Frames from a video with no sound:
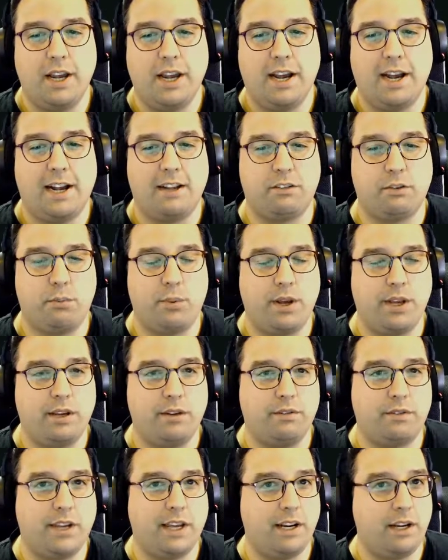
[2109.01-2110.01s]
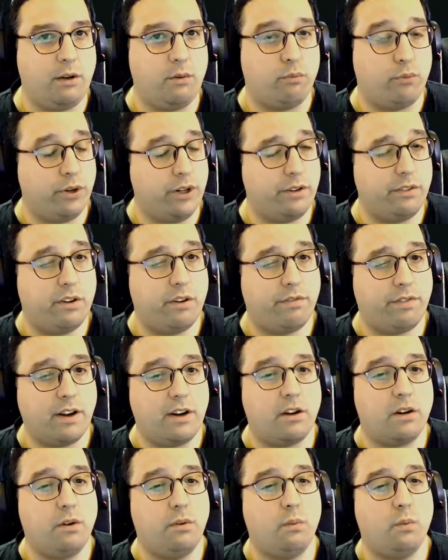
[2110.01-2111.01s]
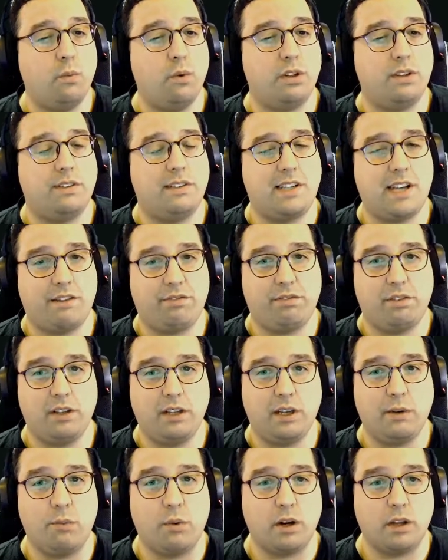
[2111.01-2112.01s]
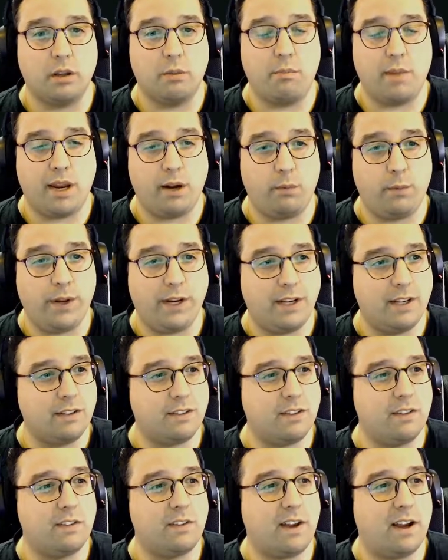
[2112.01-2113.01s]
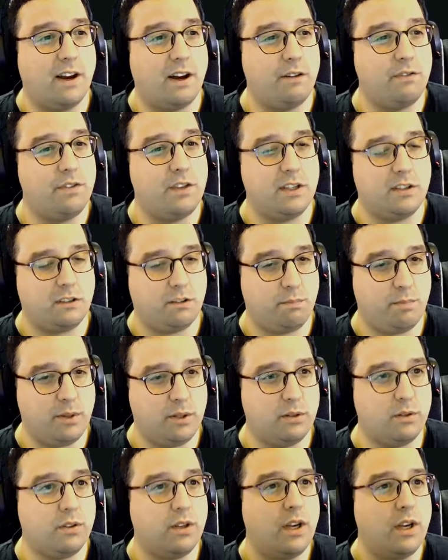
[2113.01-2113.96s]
as a way of getting rid of defender was definitely one of the main weaknesses of this build.